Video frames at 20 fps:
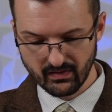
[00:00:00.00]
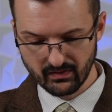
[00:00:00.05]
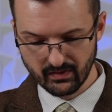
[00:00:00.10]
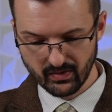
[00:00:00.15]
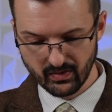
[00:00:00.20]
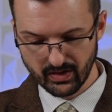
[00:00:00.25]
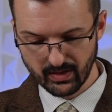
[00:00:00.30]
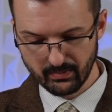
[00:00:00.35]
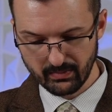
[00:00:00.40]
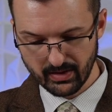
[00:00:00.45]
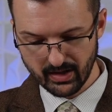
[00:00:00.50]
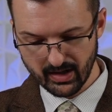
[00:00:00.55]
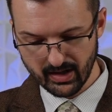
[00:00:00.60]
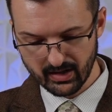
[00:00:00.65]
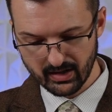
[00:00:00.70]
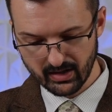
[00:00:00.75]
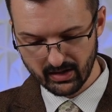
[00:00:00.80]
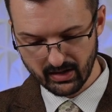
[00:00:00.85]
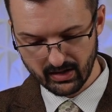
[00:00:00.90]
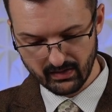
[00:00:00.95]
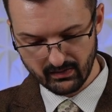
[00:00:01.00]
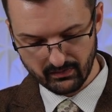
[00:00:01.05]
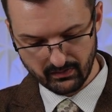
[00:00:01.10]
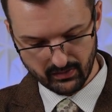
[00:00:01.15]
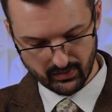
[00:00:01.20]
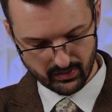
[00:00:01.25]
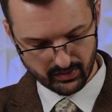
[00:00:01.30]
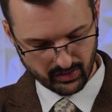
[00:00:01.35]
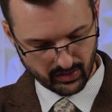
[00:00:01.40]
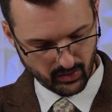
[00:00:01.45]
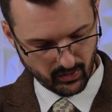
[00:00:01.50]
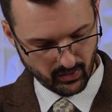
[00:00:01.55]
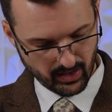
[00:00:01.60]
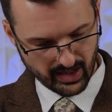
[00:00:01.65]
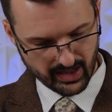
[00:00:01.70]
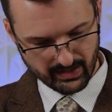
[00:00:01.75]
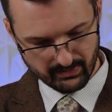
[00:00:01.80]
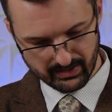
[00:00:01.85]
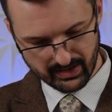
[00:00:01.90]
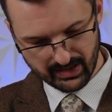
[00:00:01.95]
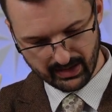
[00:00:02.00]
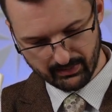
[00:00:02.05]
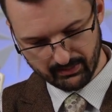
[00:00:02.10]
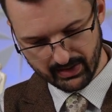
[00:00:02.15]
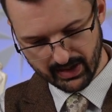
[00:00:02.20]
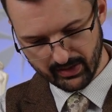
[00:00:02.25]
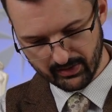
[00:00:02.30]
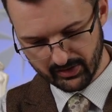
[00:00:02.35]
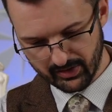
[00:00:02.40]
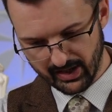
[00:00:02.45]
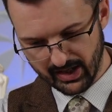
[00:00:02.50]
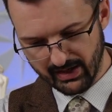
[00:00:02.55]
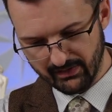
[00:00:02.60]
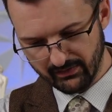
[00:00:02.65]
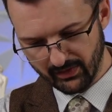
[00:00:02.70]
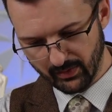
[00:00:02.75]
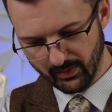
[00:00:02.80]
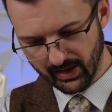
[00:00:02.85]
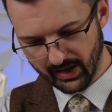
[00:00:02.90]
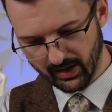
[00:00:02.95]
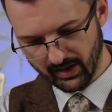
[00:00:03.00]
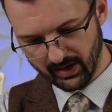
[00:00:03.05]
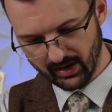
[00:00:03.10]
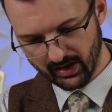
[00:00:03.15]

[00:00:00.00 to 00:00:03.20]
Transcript: going back and forth. Oh, I am getting powder everywhere.